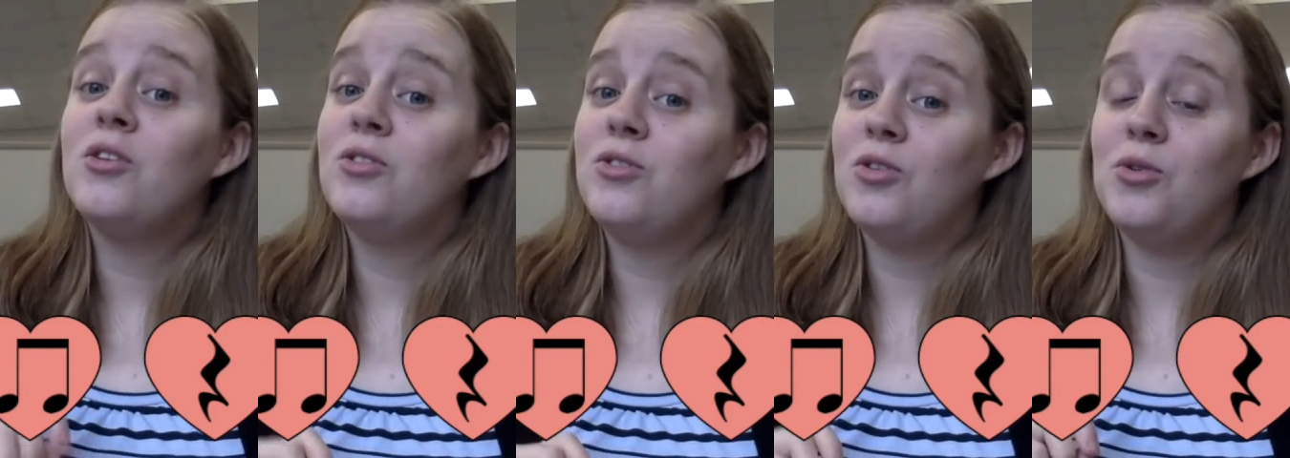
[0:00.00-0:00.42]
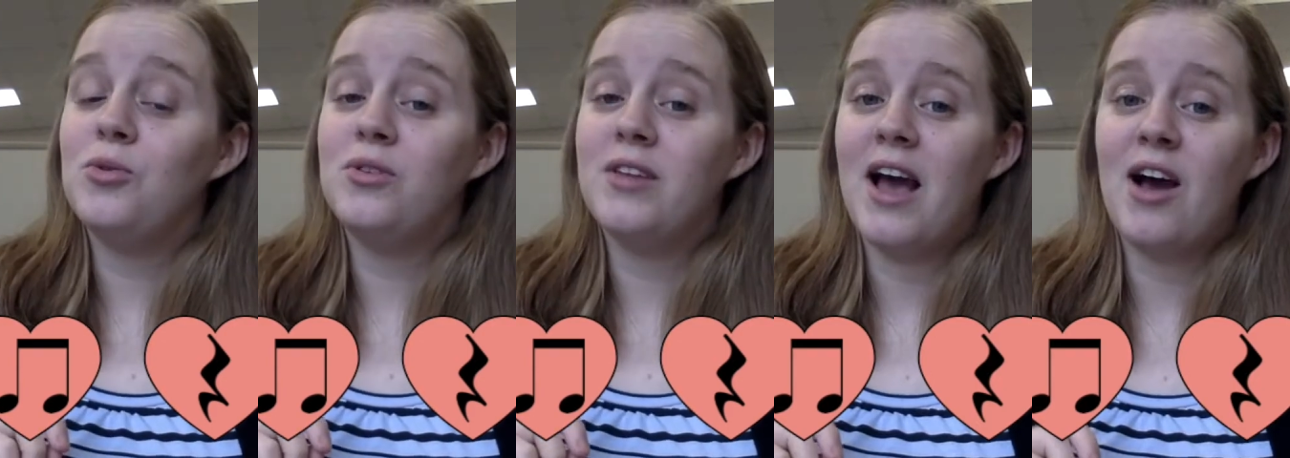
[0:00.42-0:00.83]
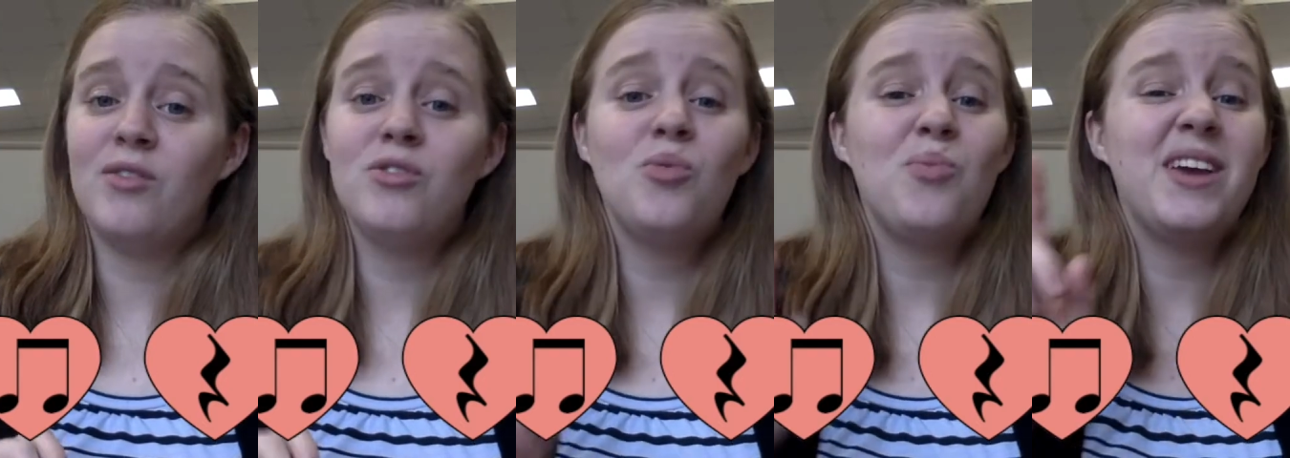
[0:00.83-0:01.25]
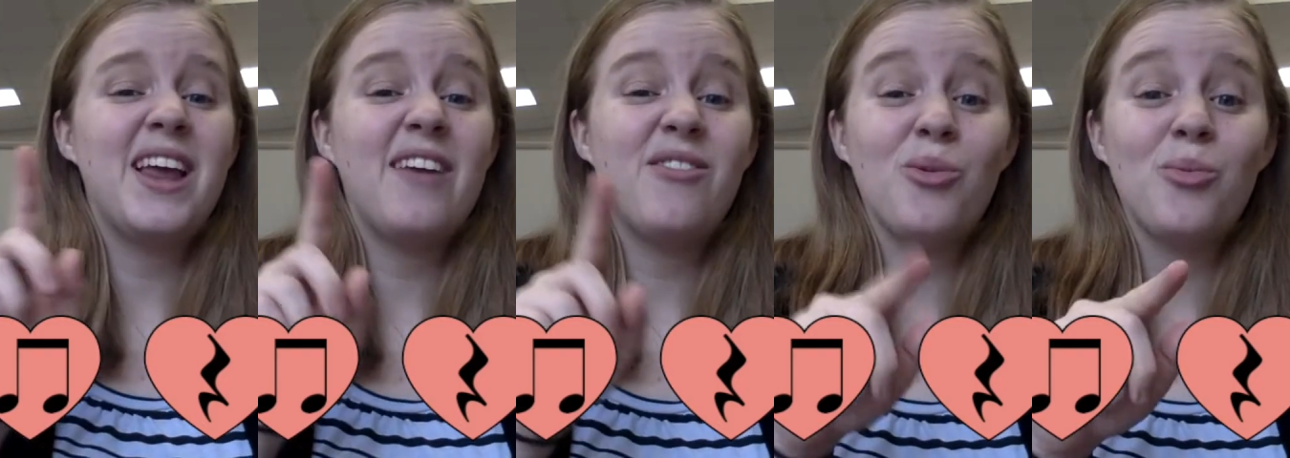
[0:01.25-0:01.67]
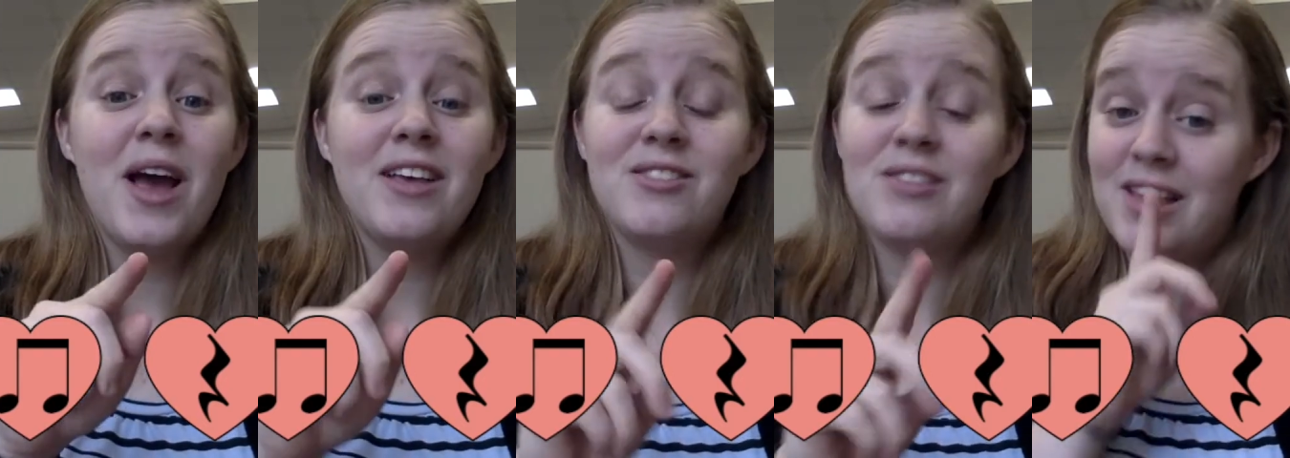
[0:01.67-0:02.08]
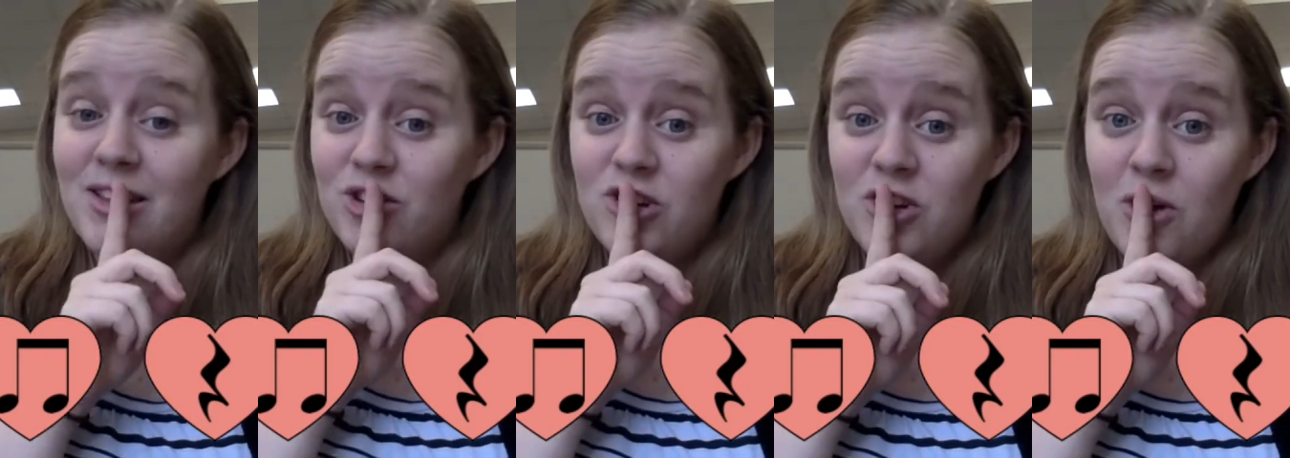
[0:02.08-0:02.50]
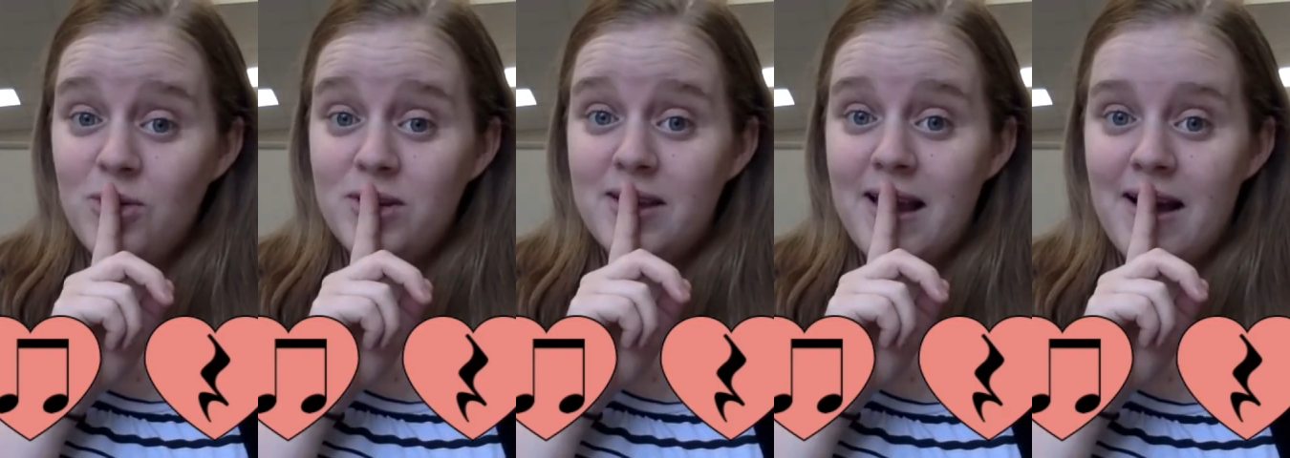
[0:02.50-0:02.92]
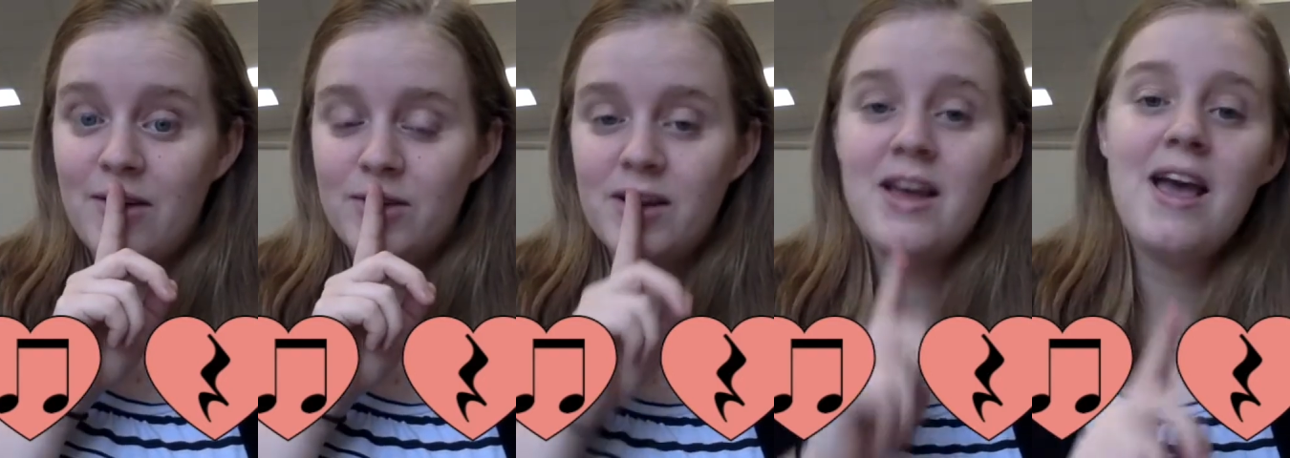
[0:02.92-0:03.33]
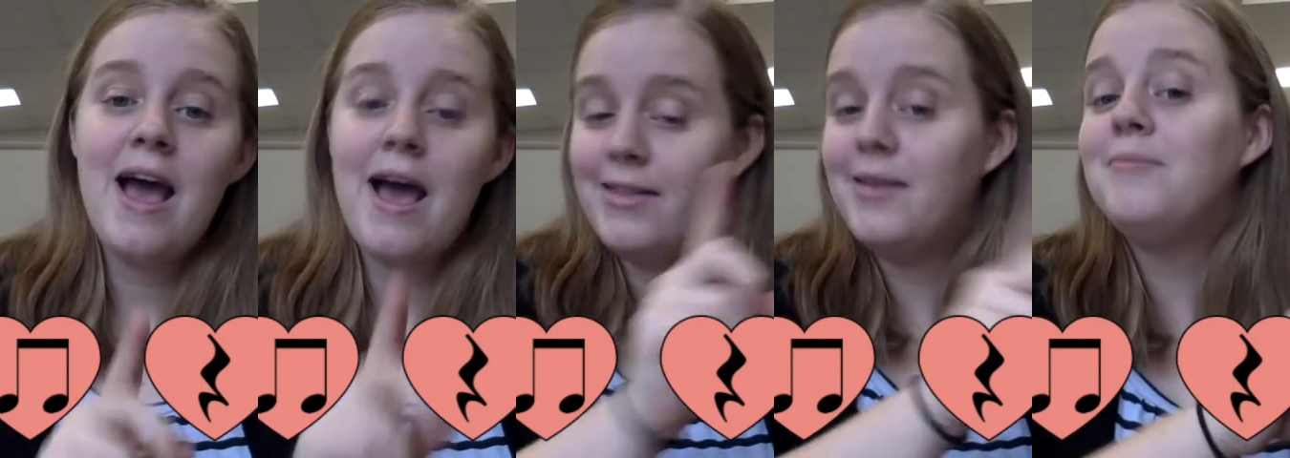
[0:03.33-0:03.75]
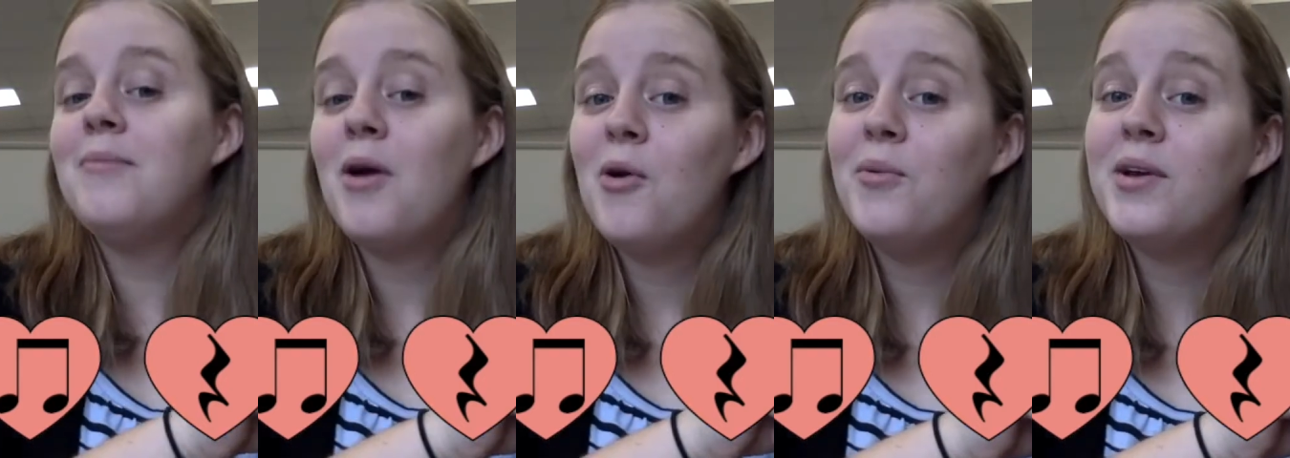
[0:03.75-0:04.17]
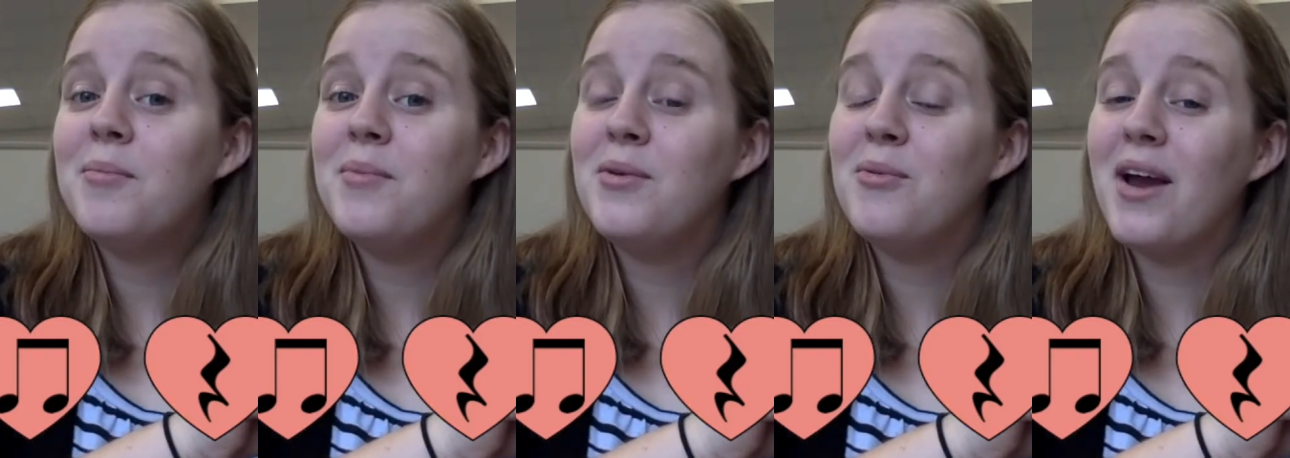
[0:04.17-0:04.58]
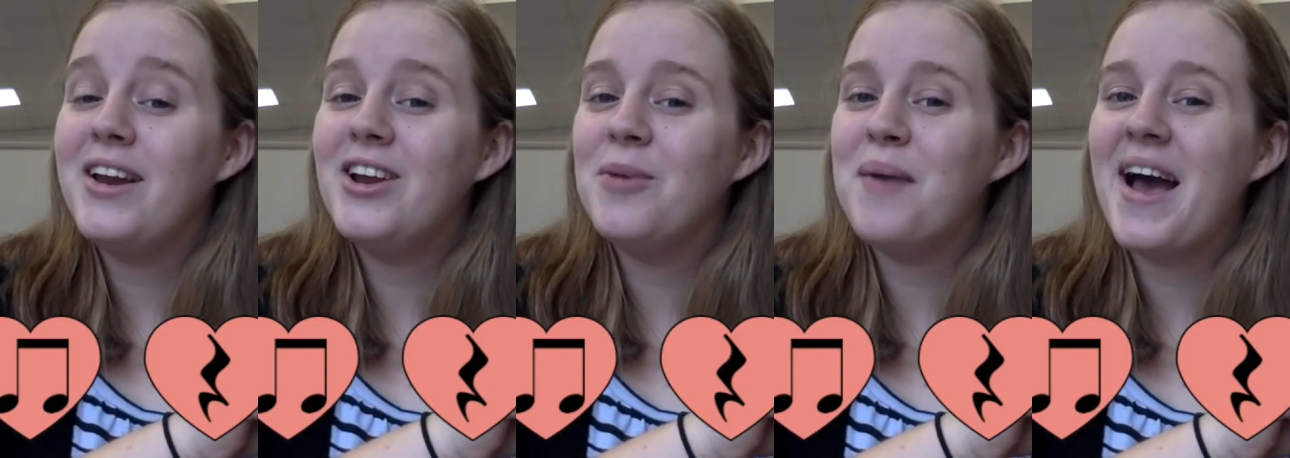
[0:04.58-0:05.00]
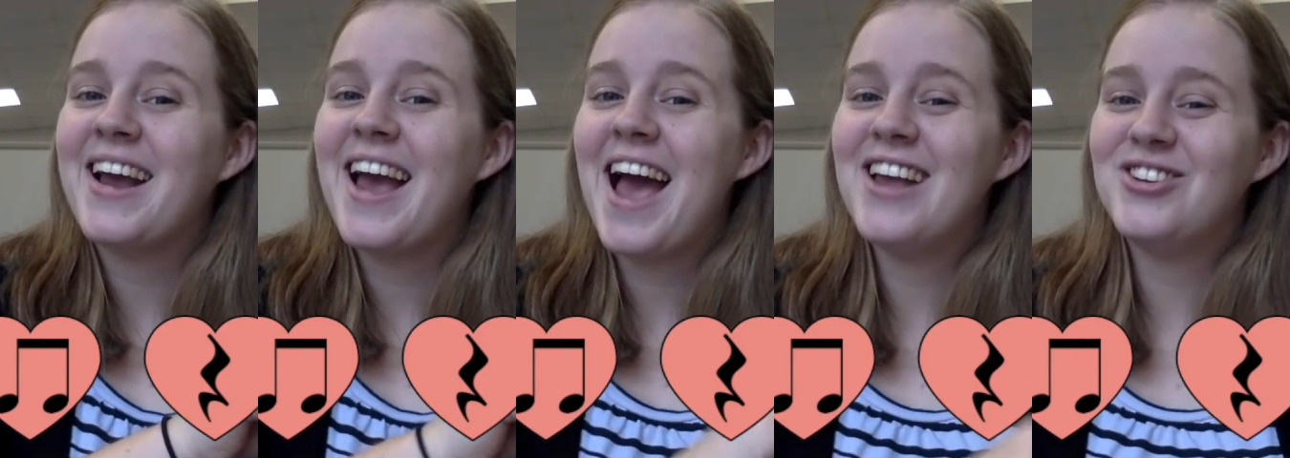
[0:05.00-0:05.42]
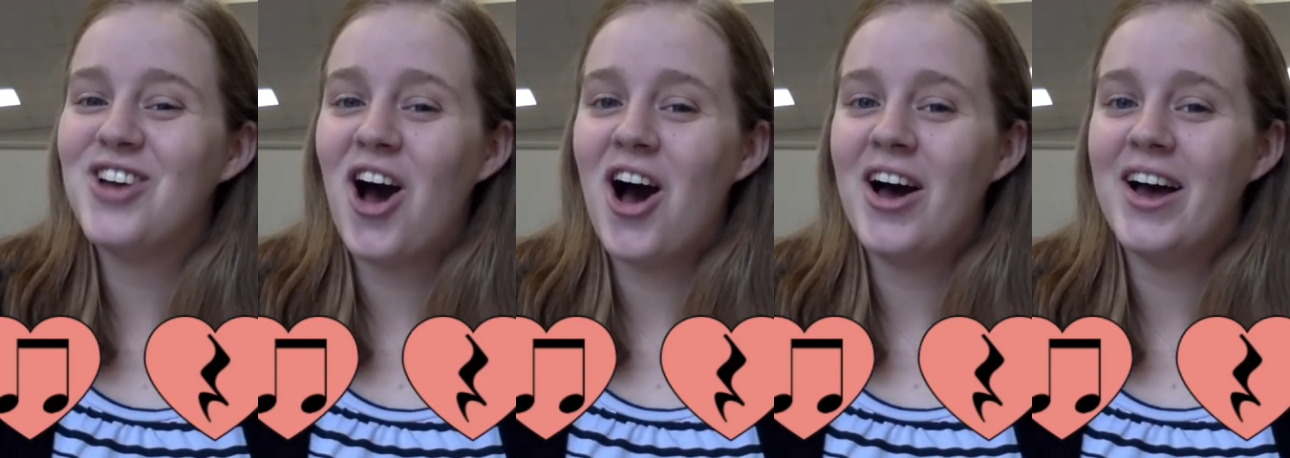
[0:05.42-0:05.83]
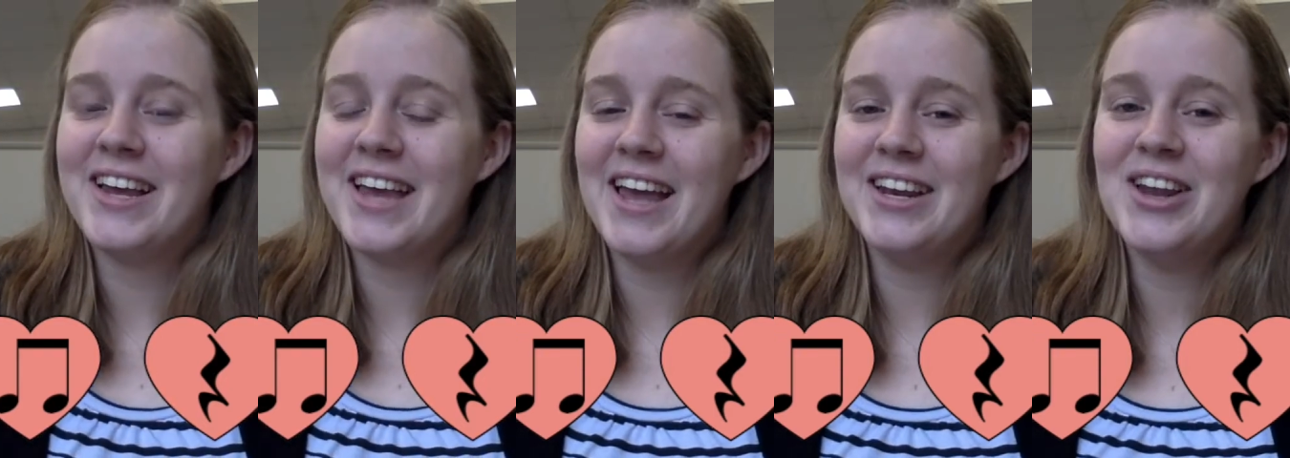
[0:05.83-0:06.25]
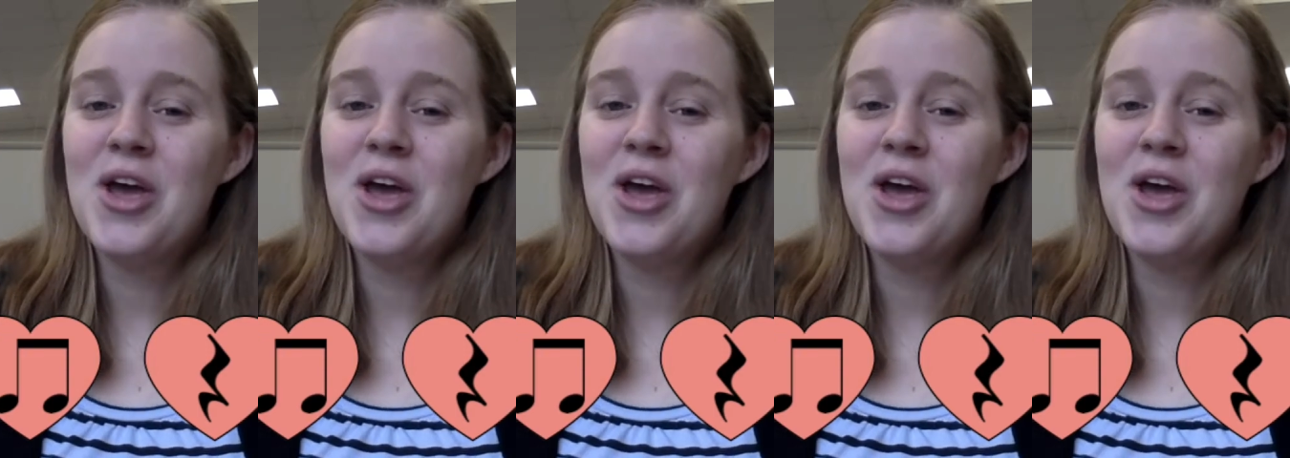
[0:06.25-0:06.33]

2 sounds. We can have a rest that's no sound, and then we can be right here back at ta again.